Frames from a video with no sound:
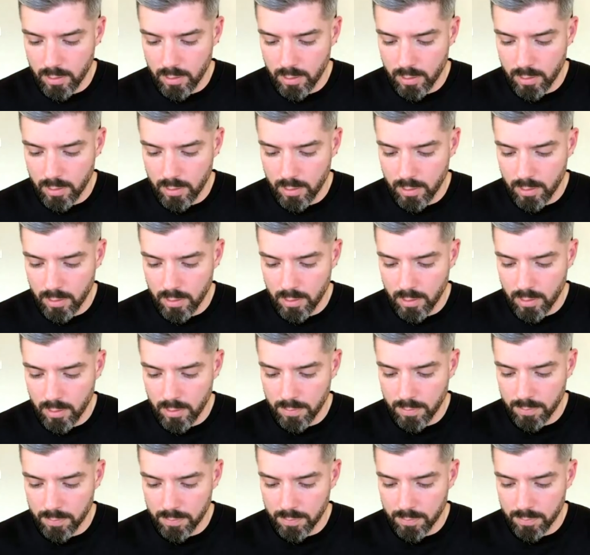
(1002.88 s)

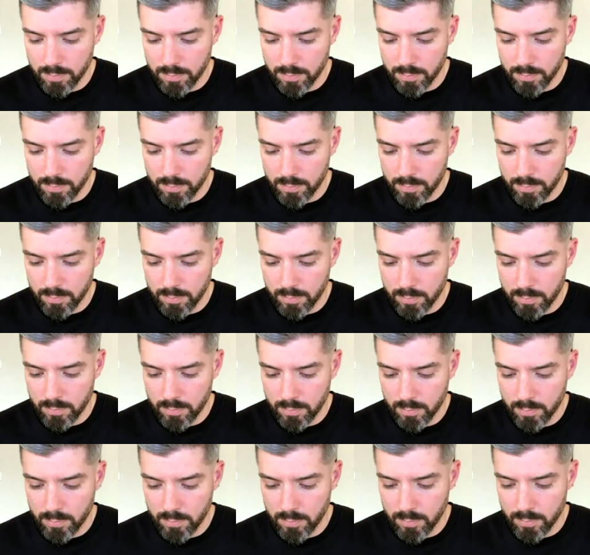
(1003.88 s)

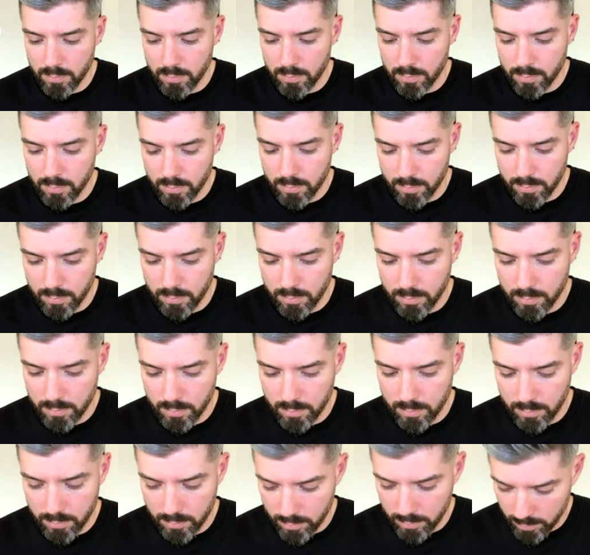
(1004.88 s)

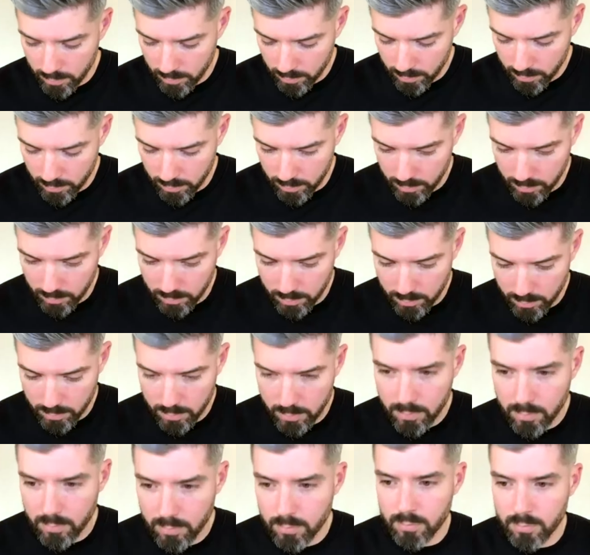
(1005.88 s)

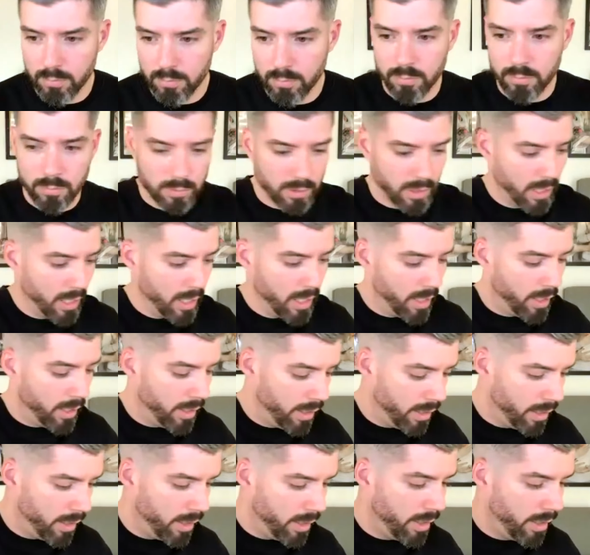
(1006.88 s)

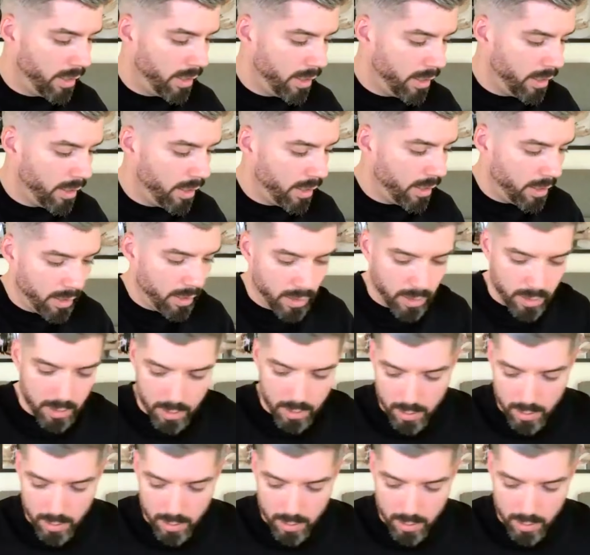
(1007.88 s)
[no speech]